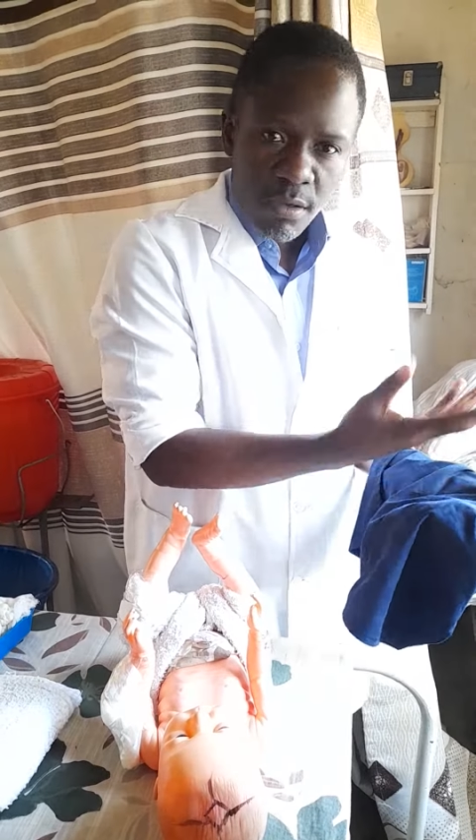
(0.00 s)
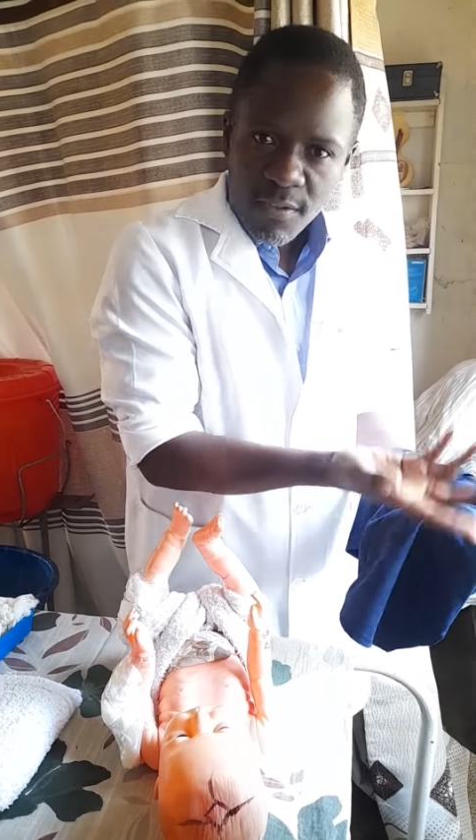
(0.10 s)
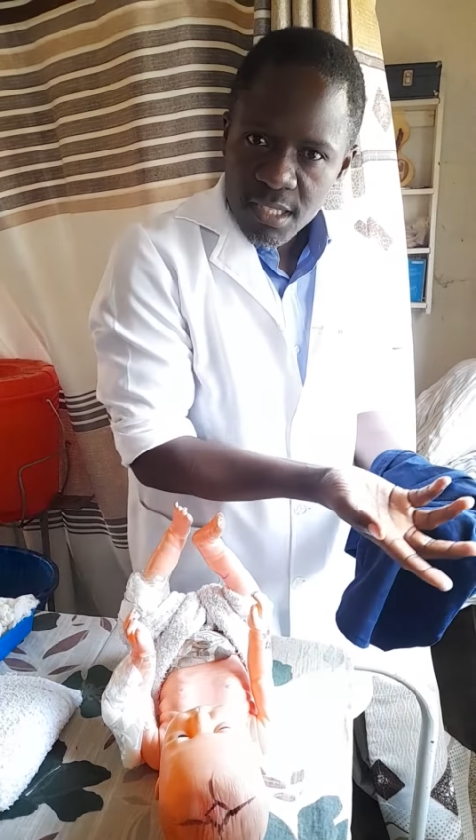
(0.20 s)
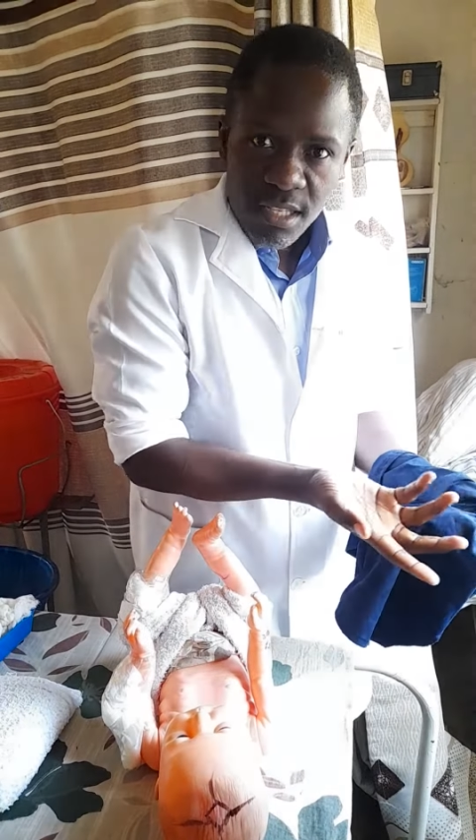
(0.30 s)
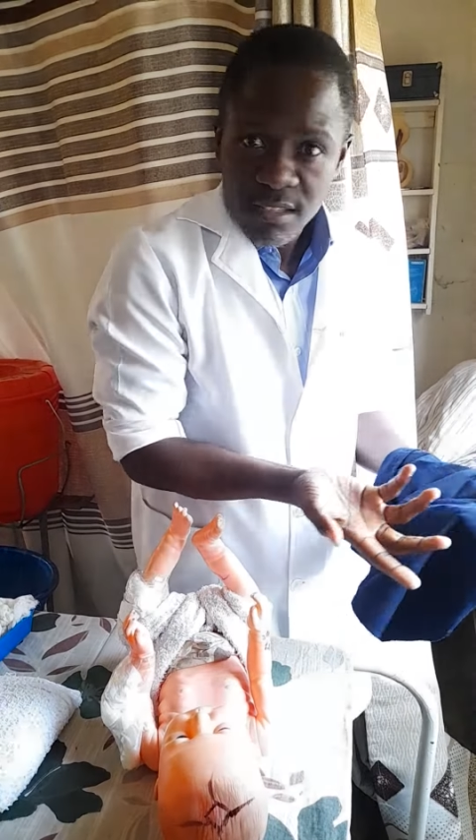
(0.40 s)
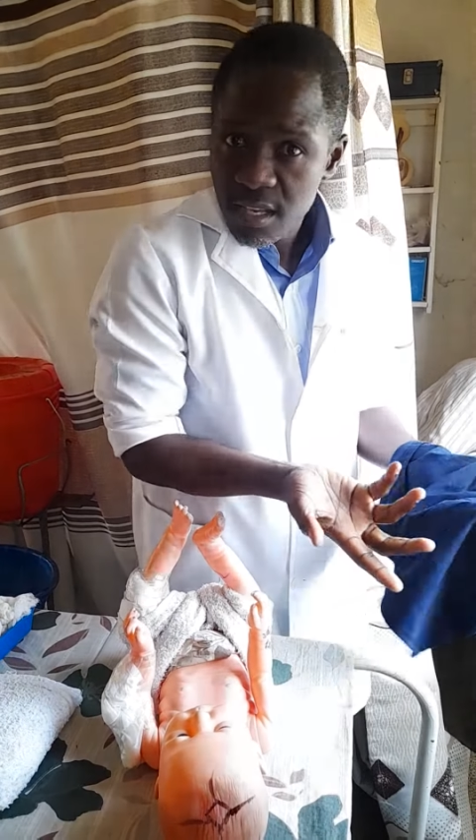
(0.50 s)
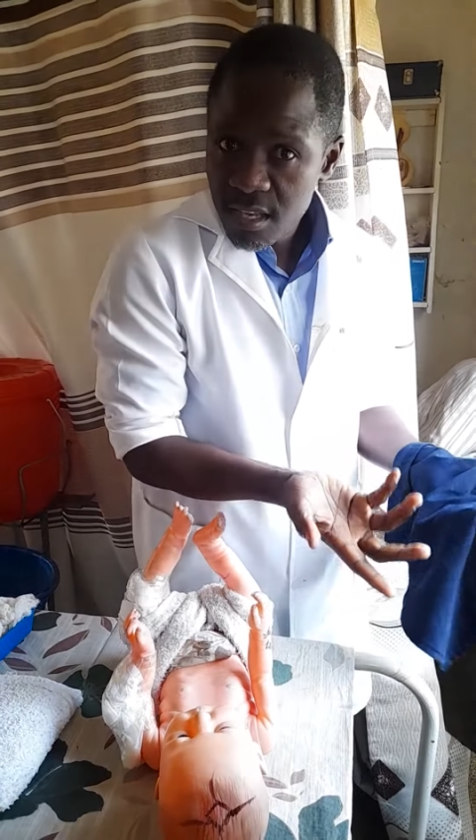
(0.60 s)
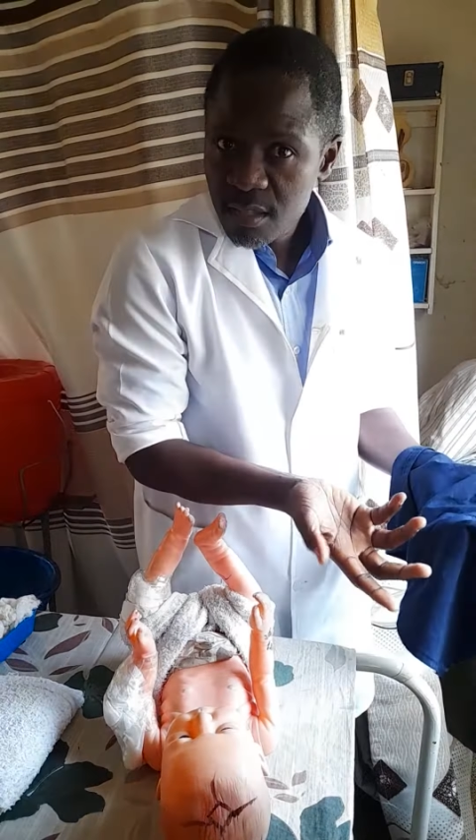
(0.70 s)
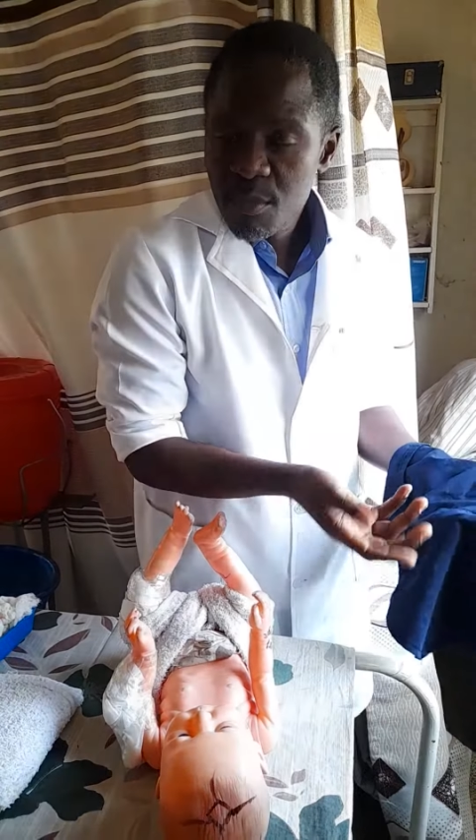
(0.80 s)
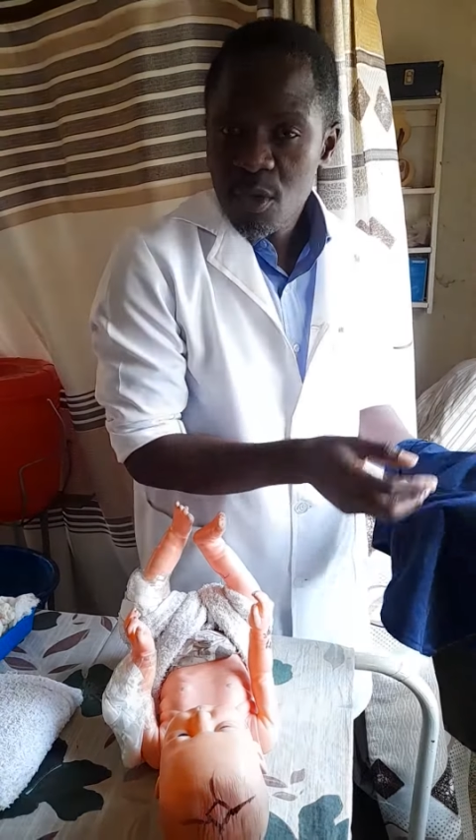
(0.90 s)
obviously say
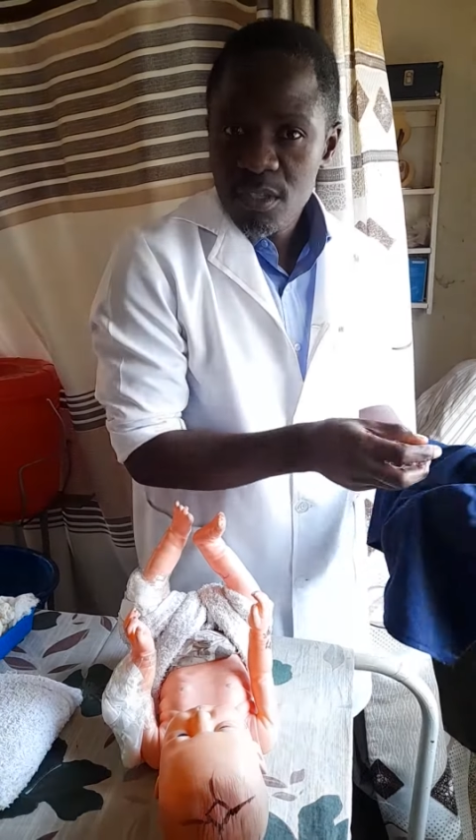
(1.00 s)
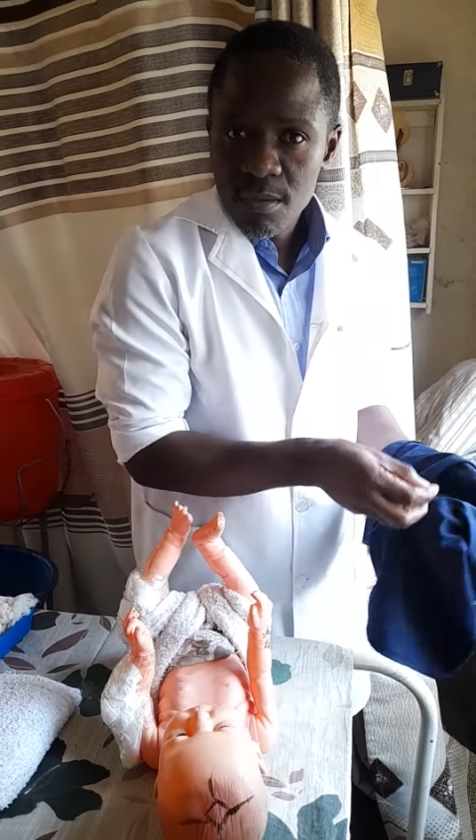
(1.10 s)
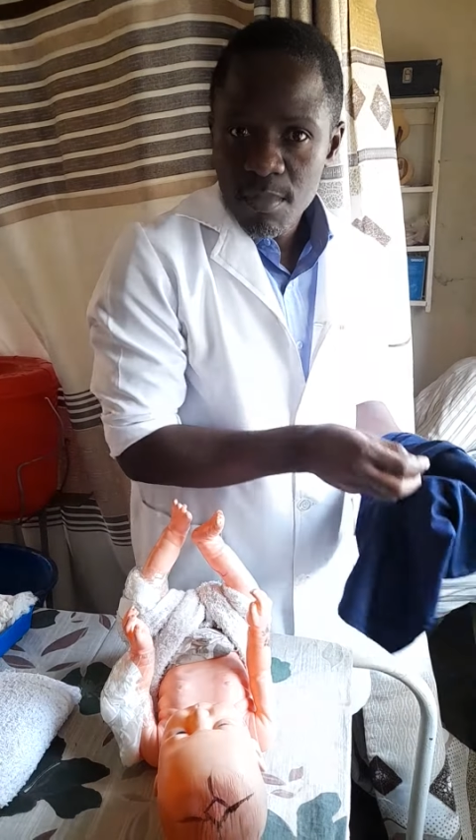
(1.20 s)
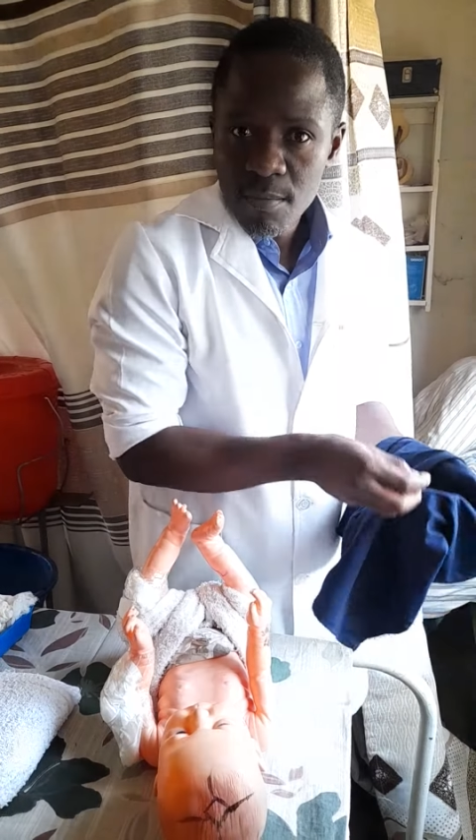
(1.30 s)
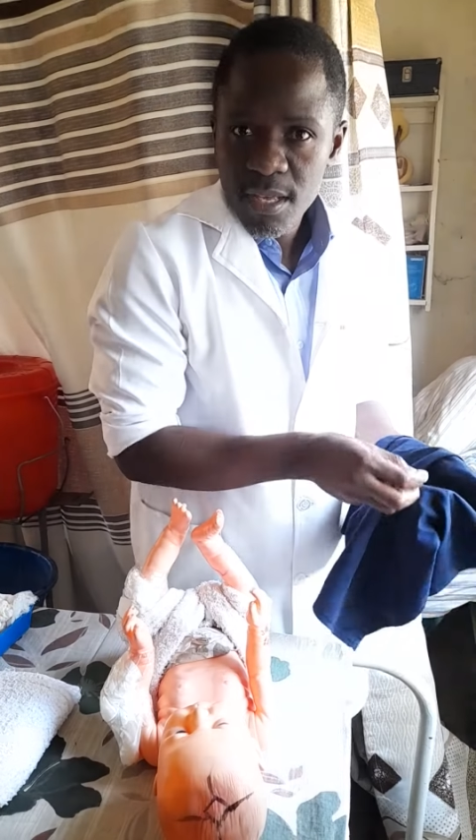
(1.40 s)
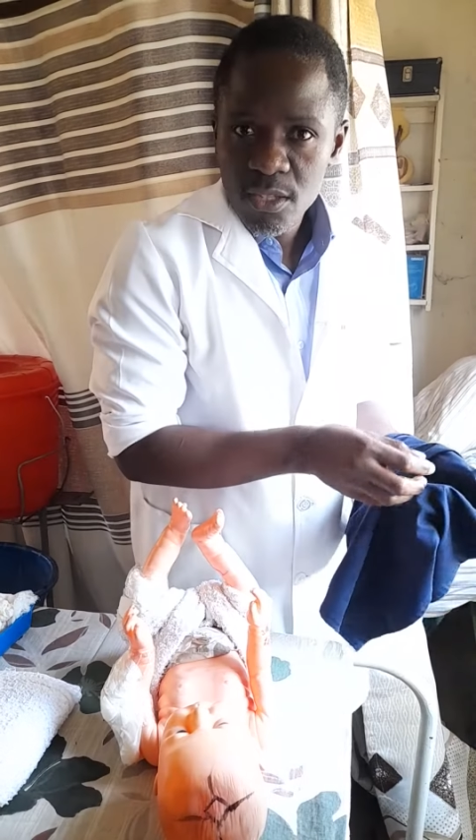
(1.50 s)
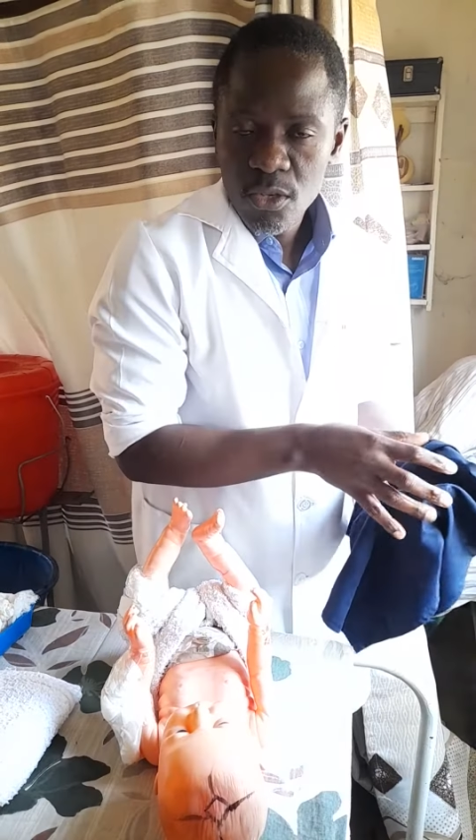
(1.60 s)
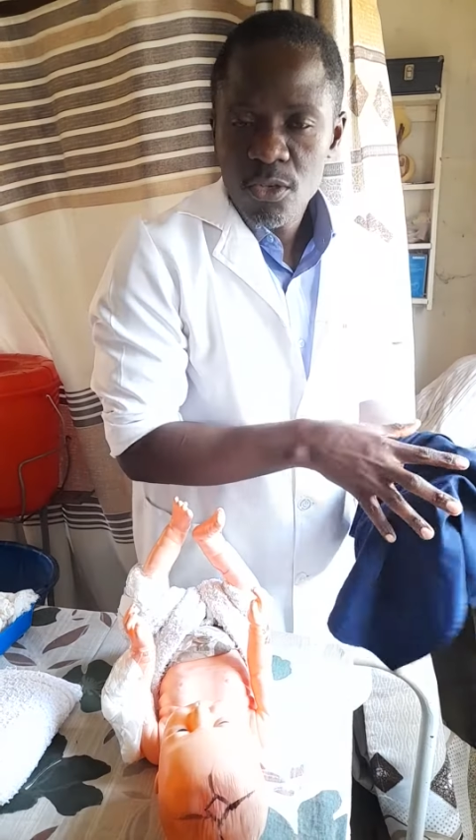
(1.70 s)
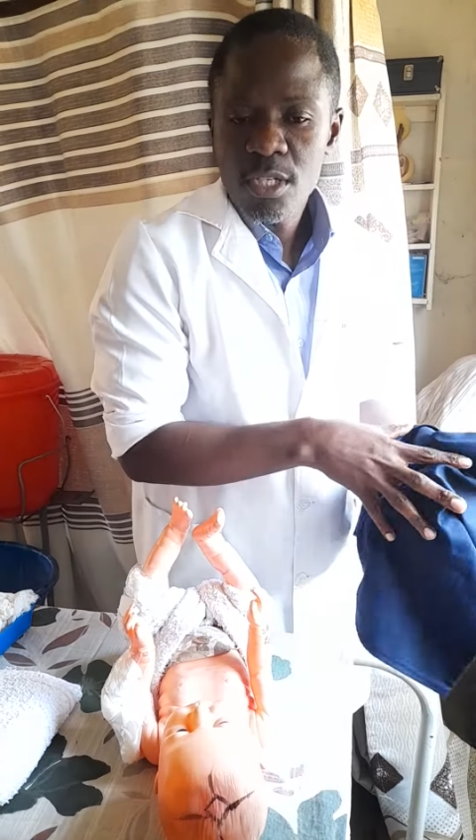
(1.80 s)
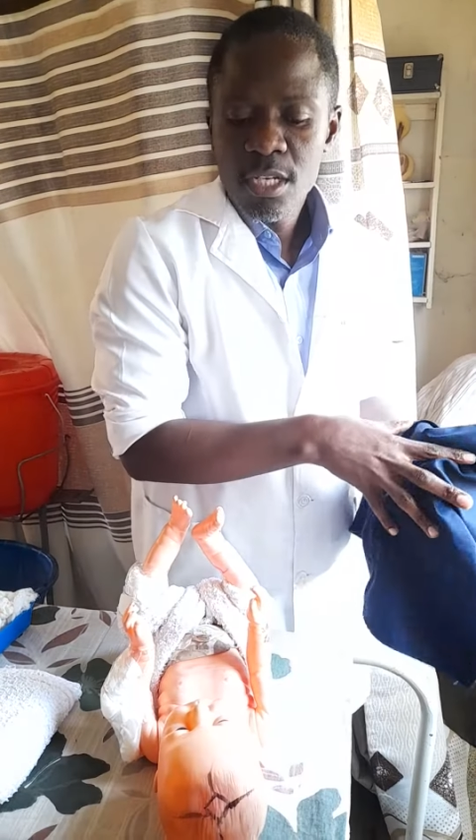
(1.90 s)
yes because the baby is
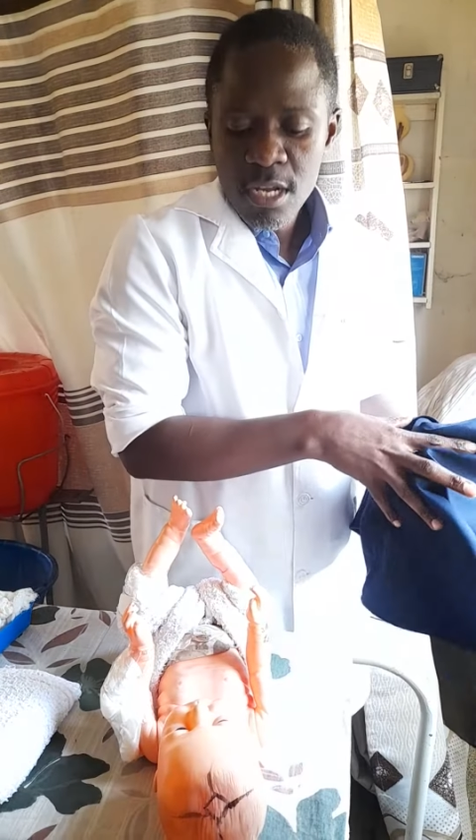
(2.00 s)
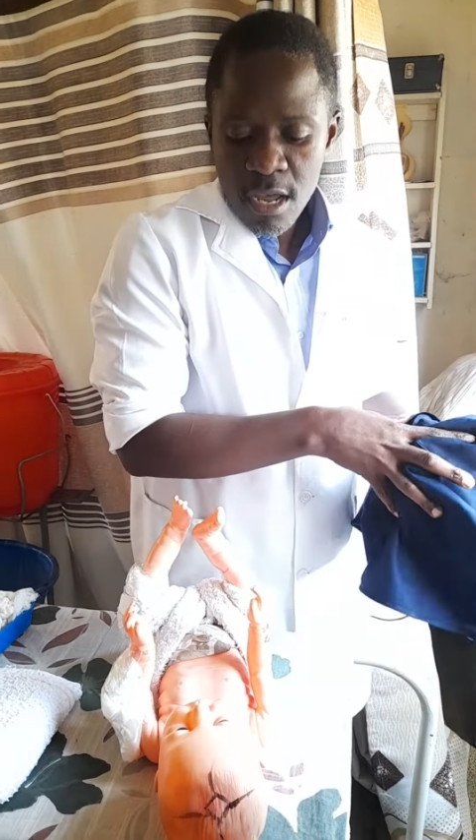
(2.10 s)
soiled.